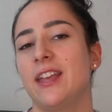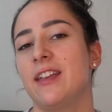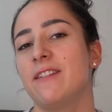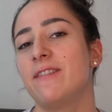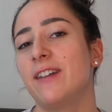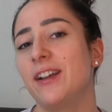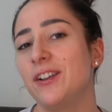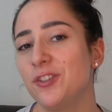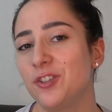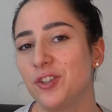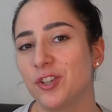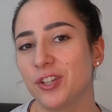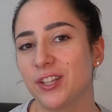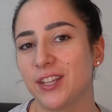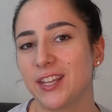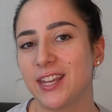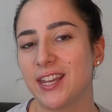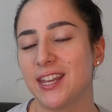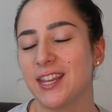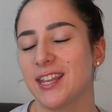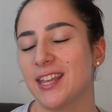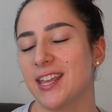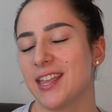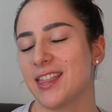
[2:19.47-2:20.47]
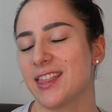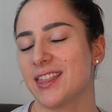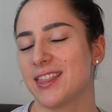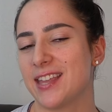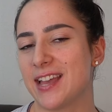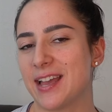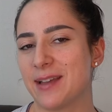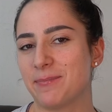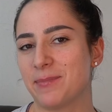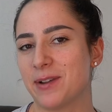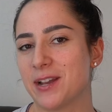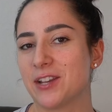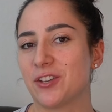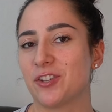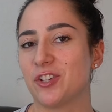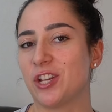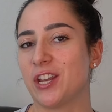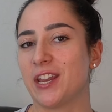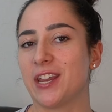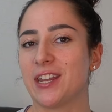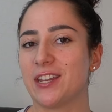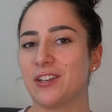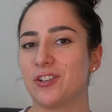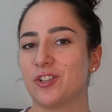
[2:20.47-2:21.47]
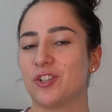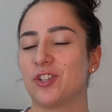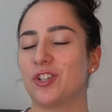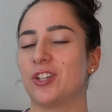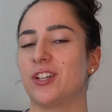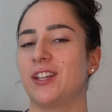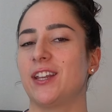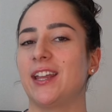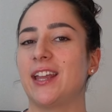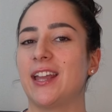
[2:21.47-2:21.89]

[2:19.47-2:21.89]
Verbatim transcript: Eventually, that might change,